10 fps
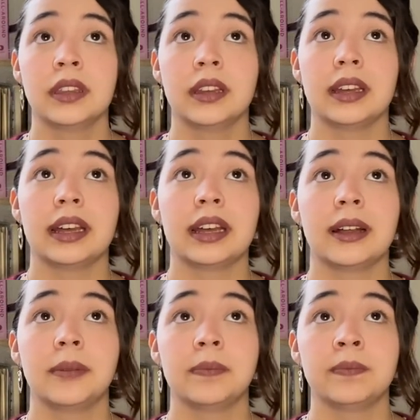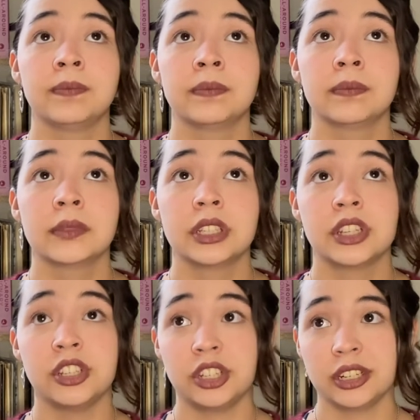um,
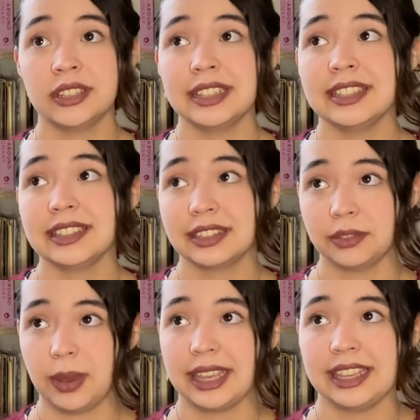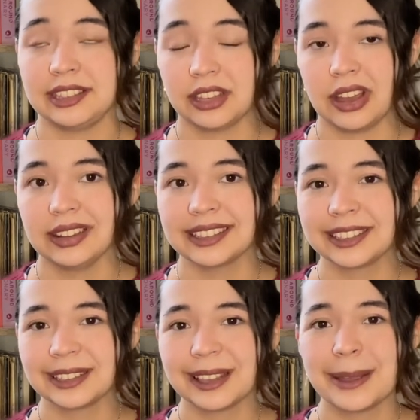Kjerste's Swanky
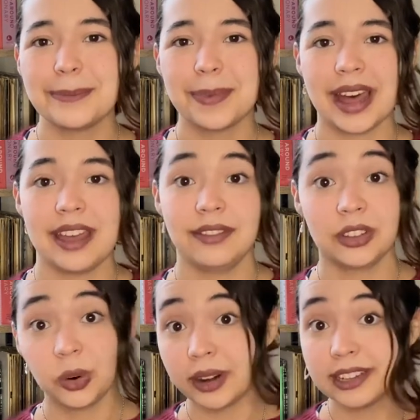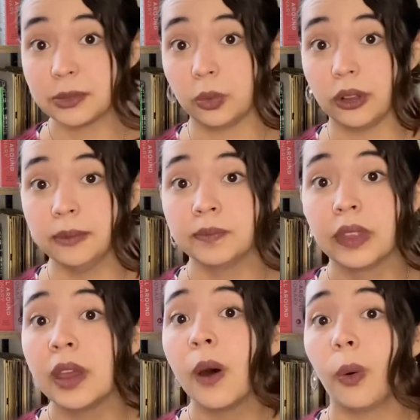Socks by Victorious Wool,
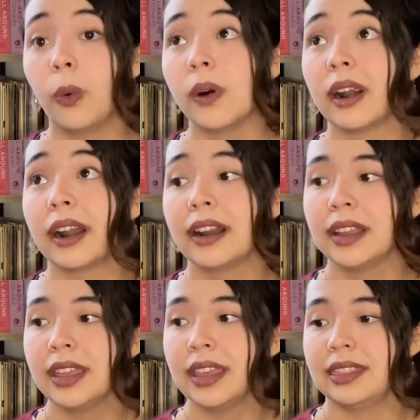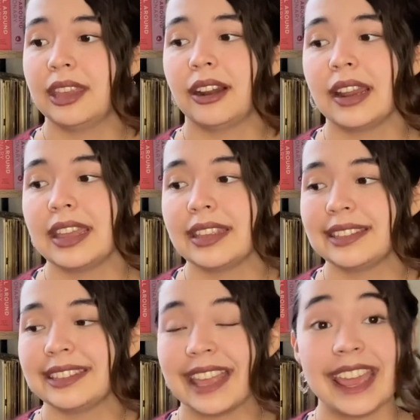or there
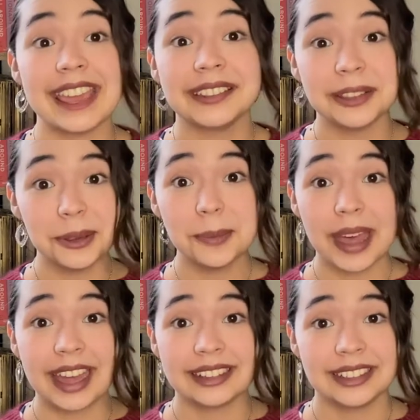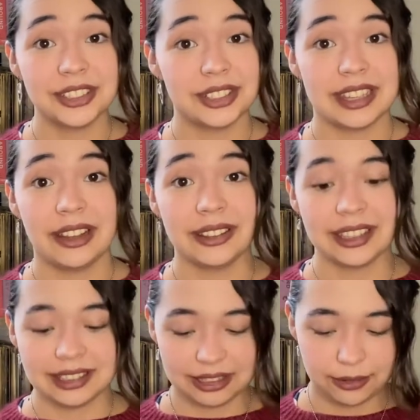is a new pattern just out.
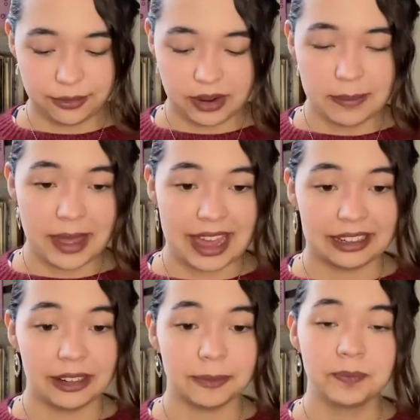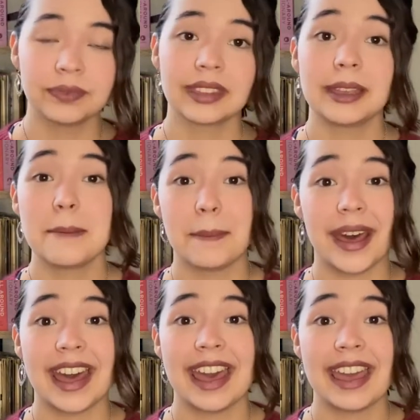This is a free pattern
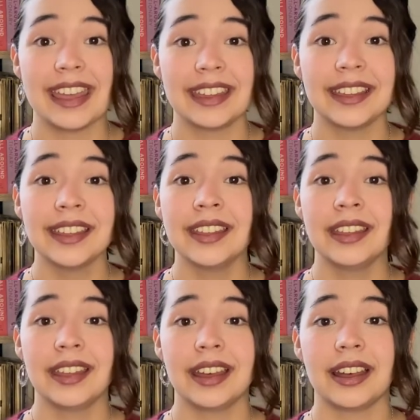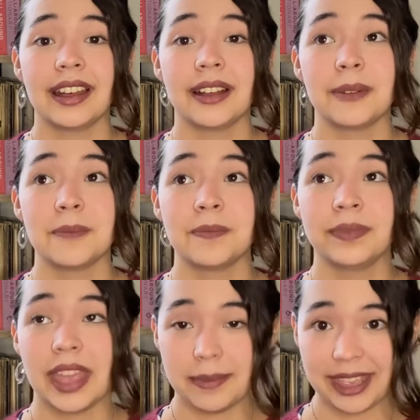by um,
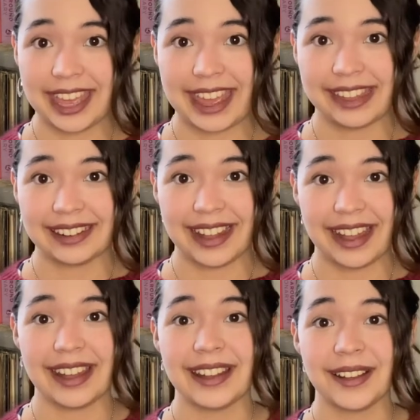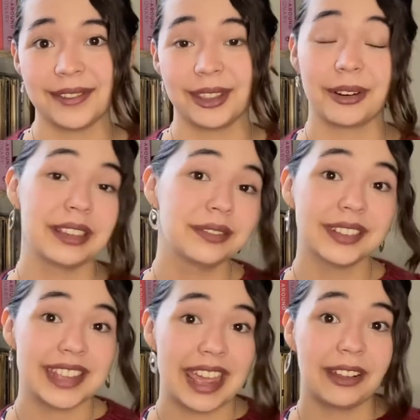Amy Kate of The Graceful
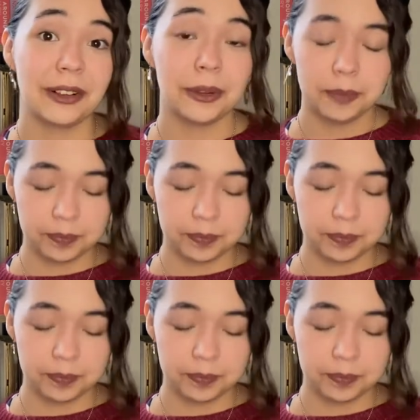Tangle.